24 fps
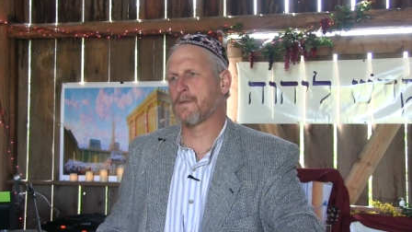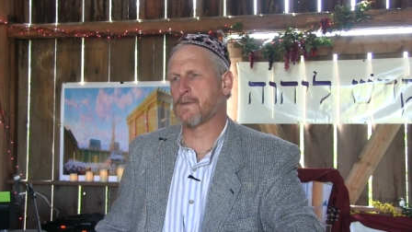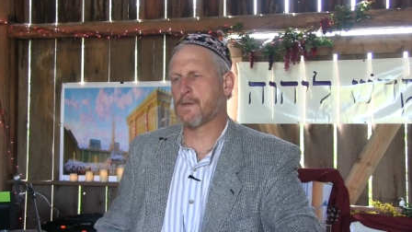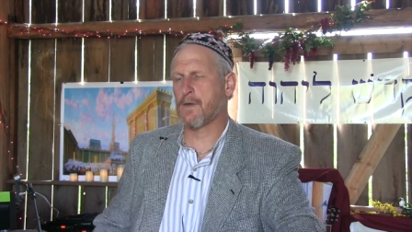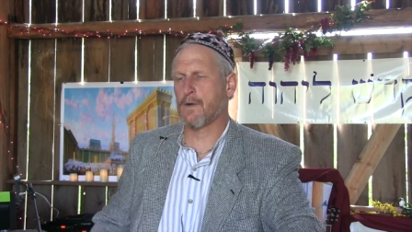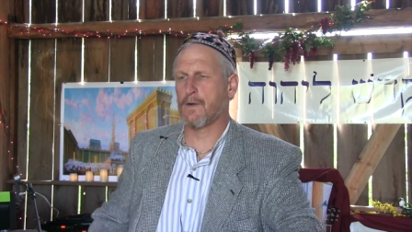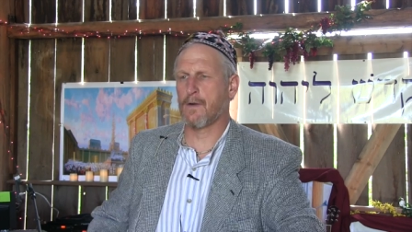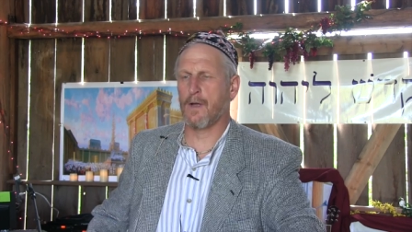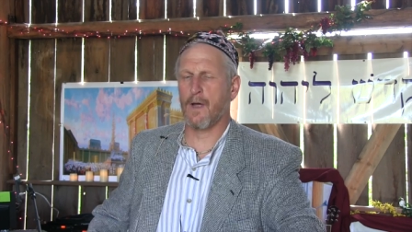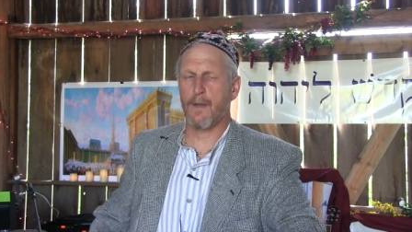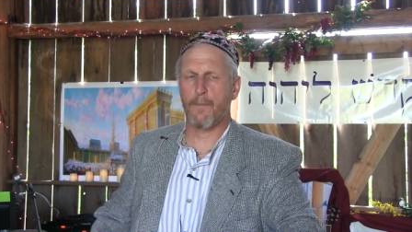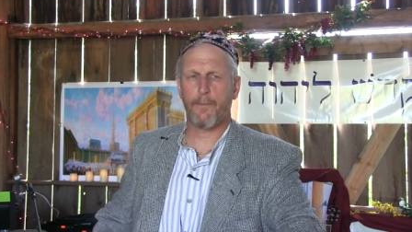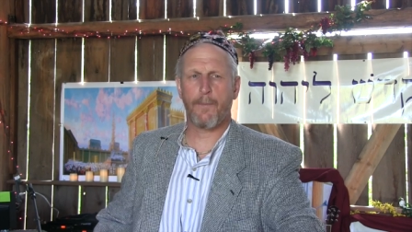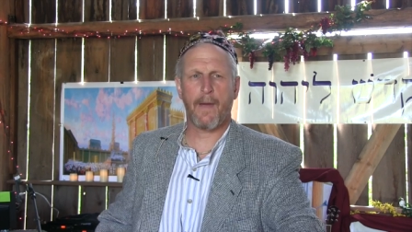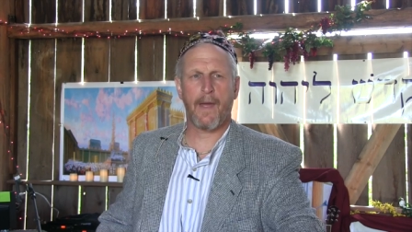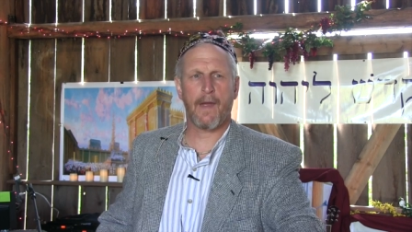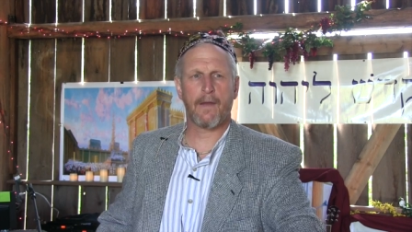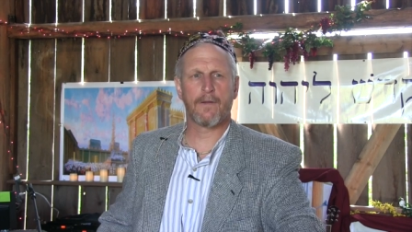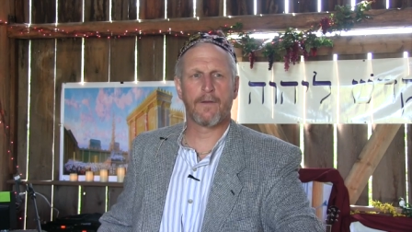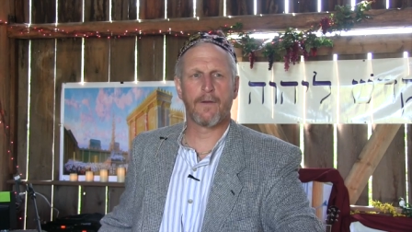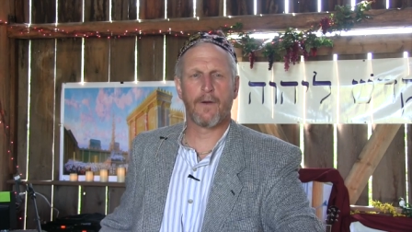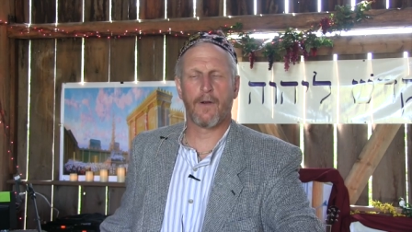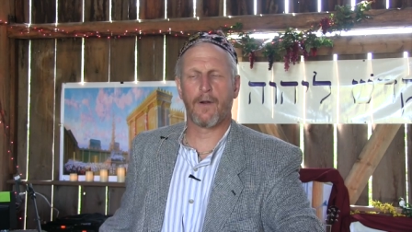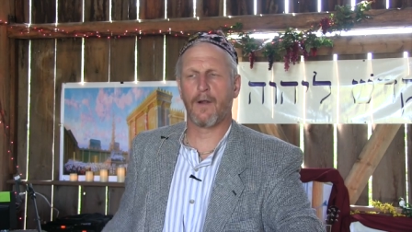turn on
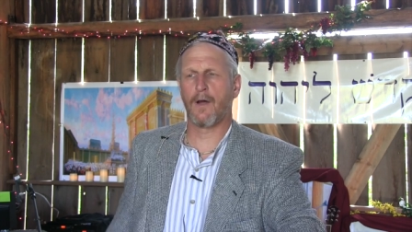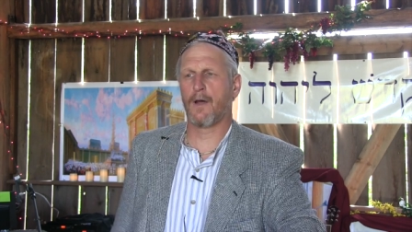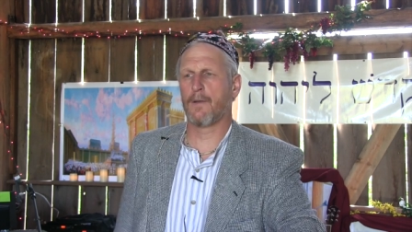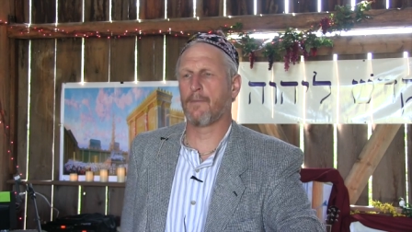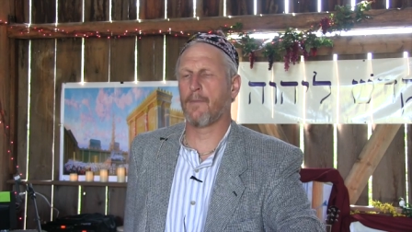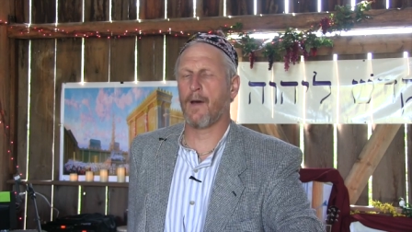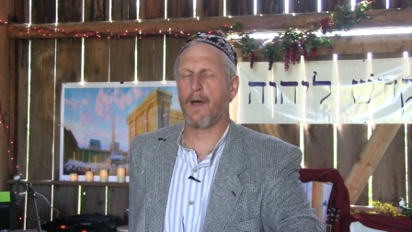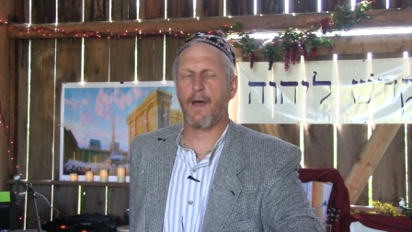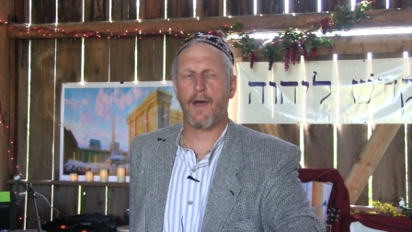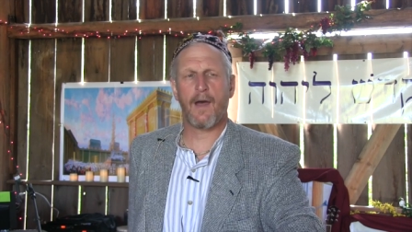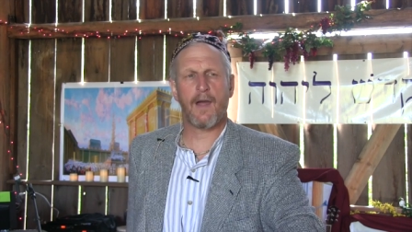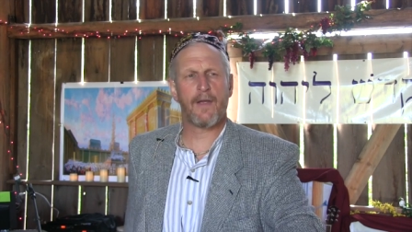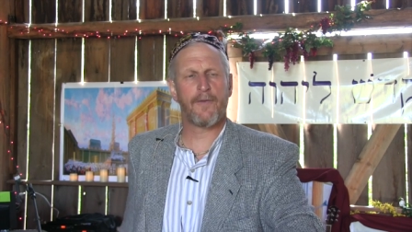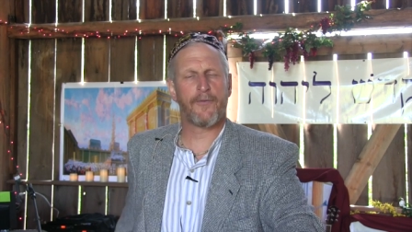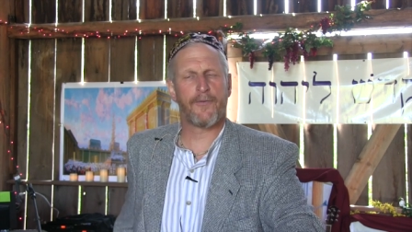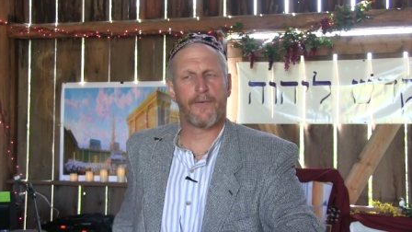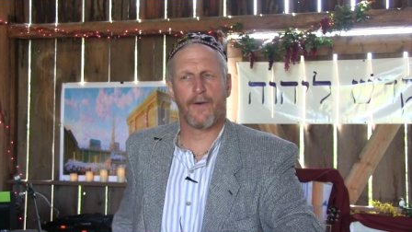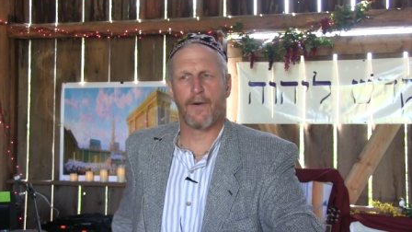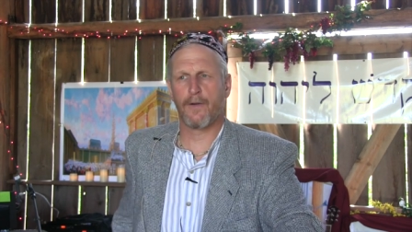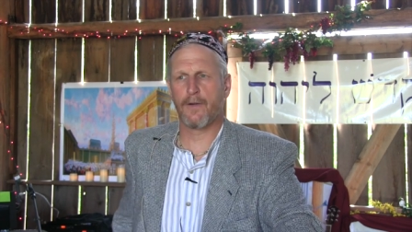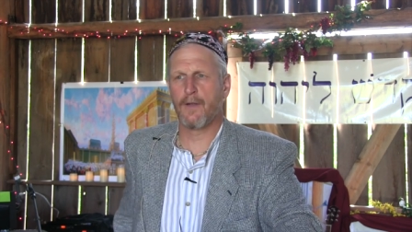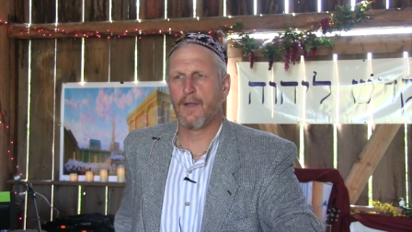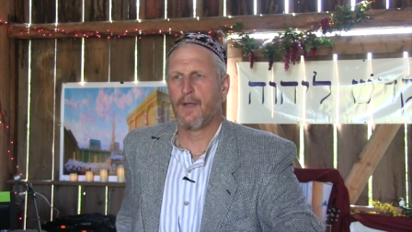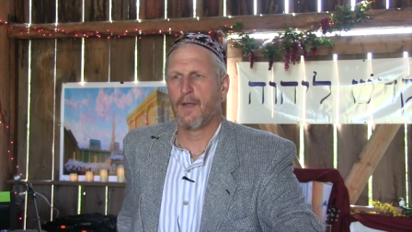pandora on my
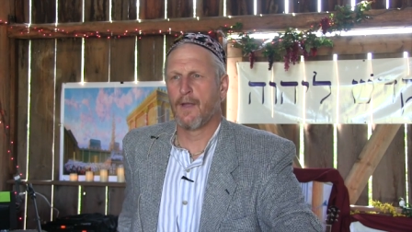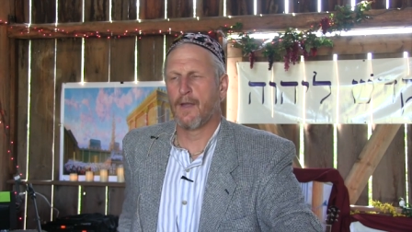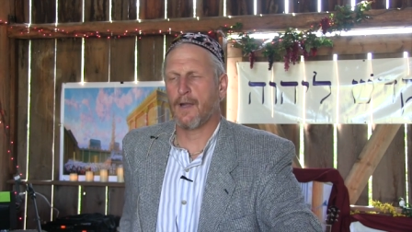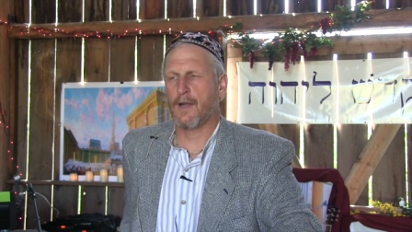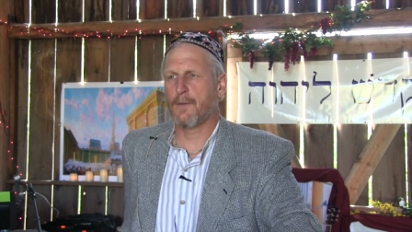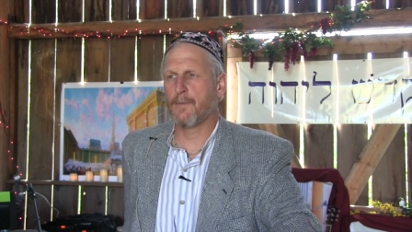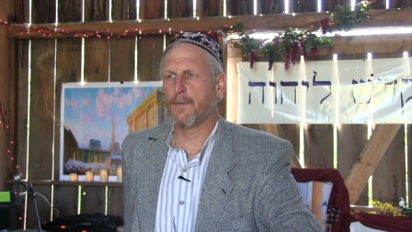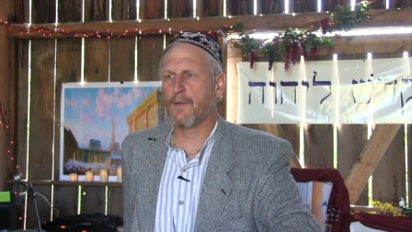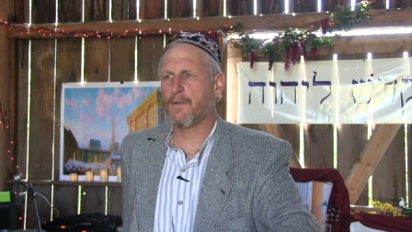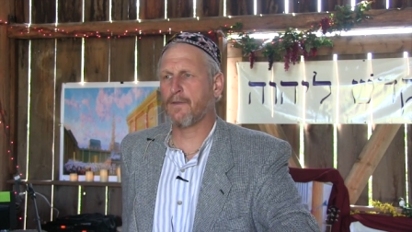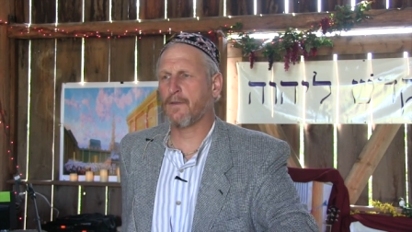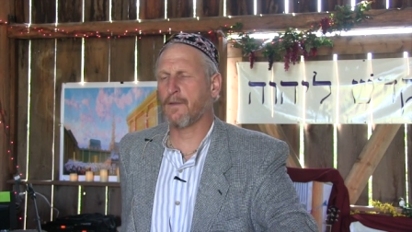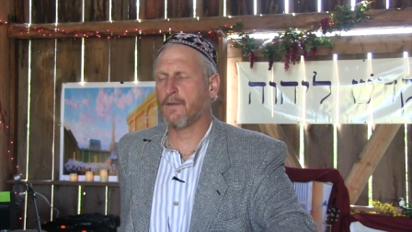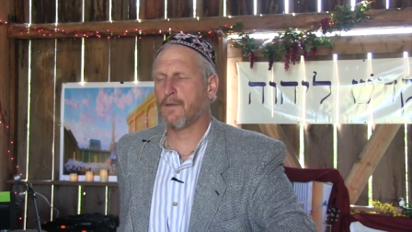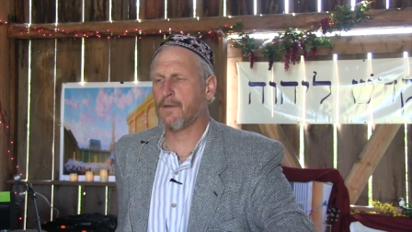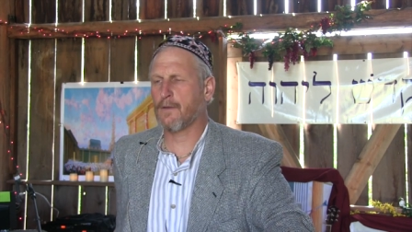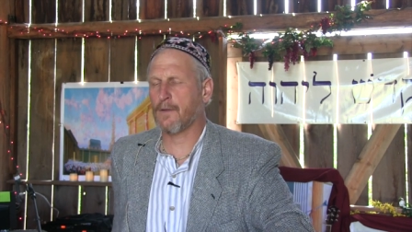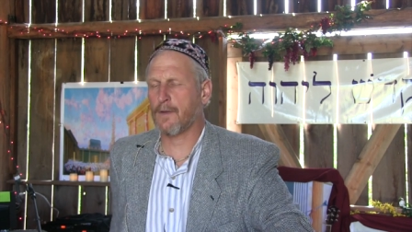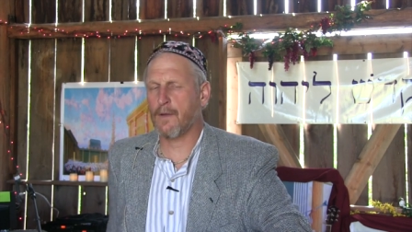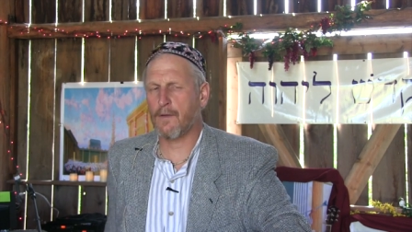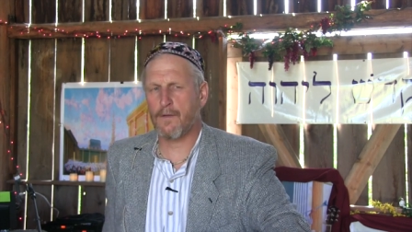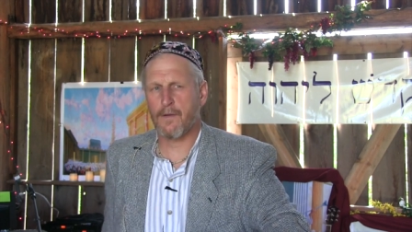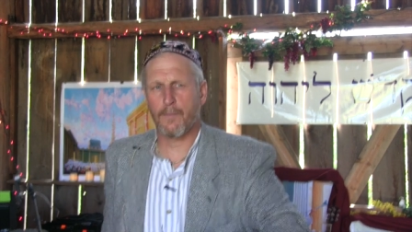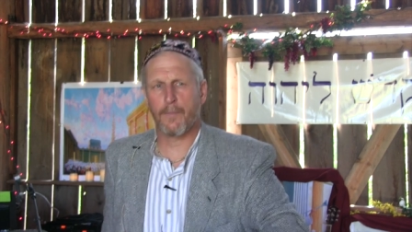iphone and i'm listening to
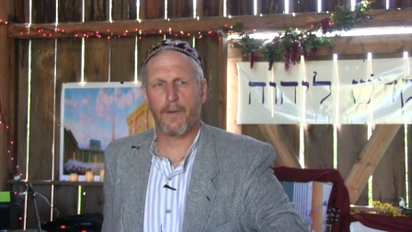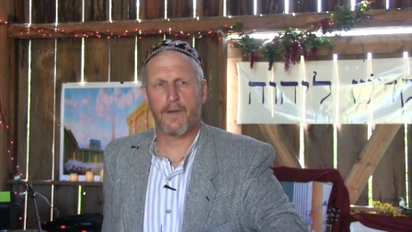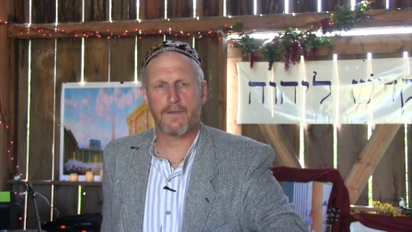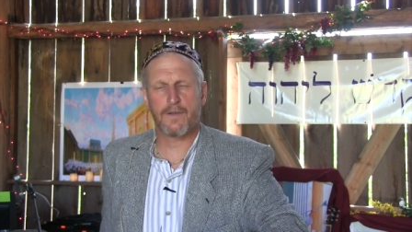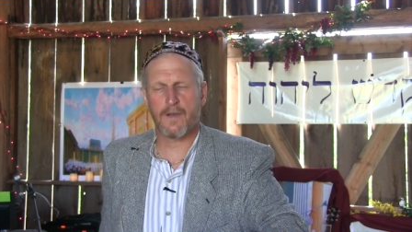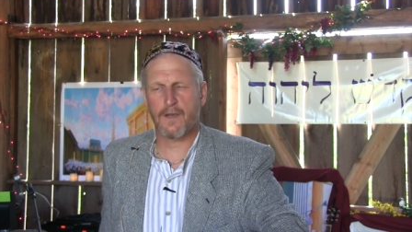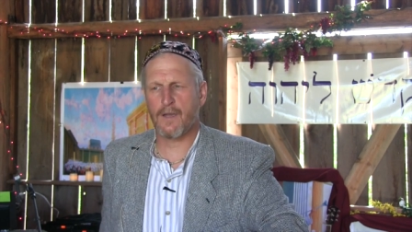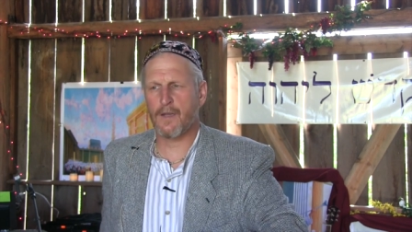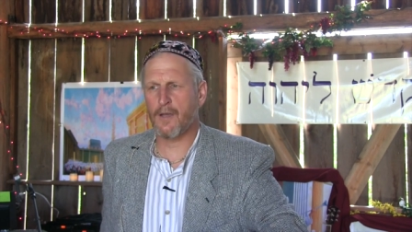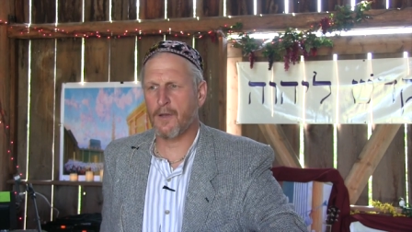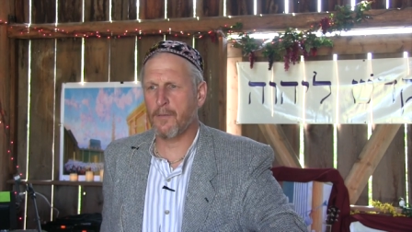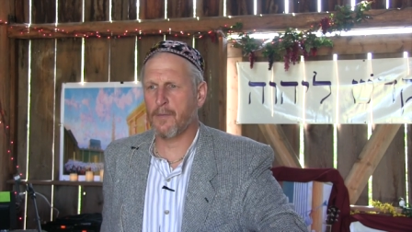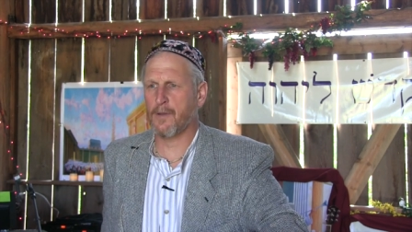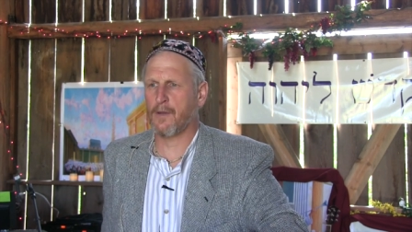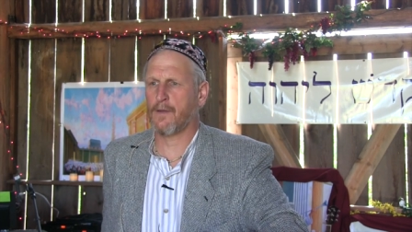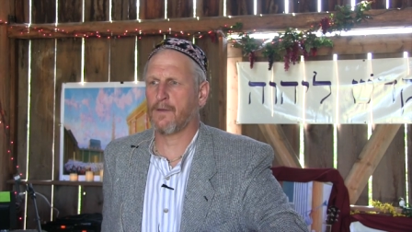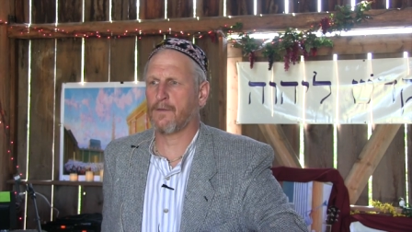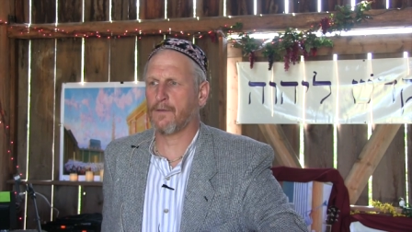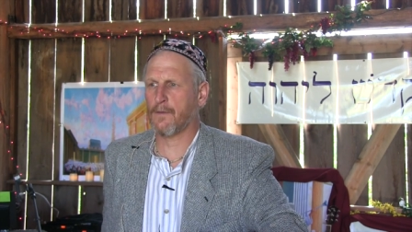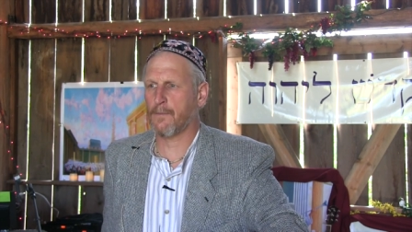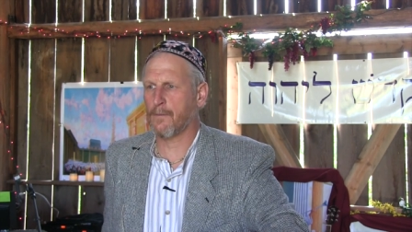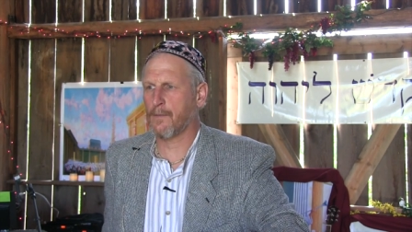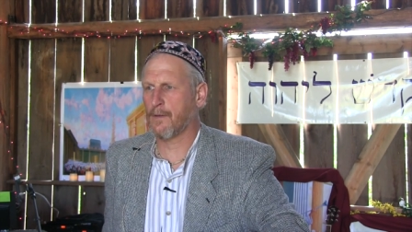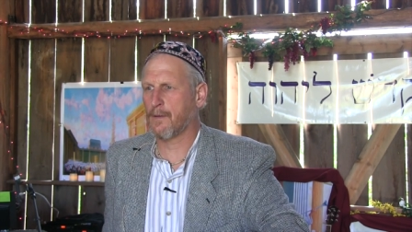it and it's a bunch of
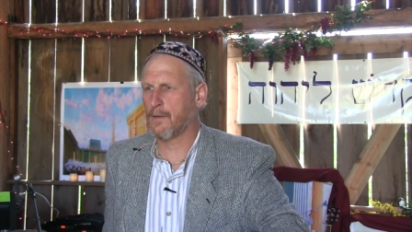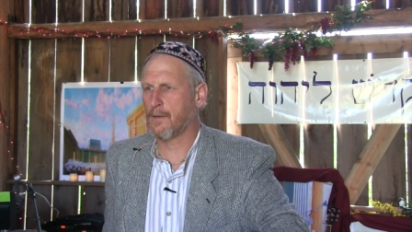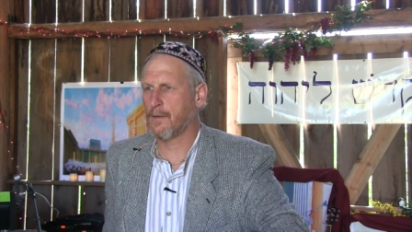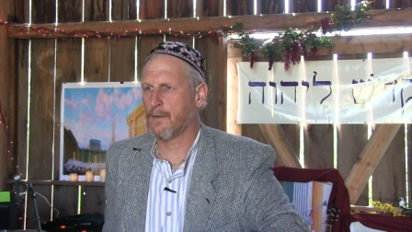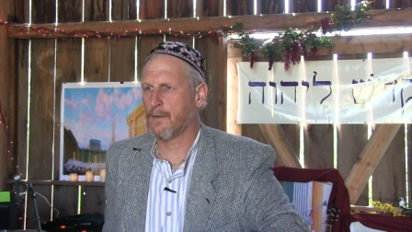humanism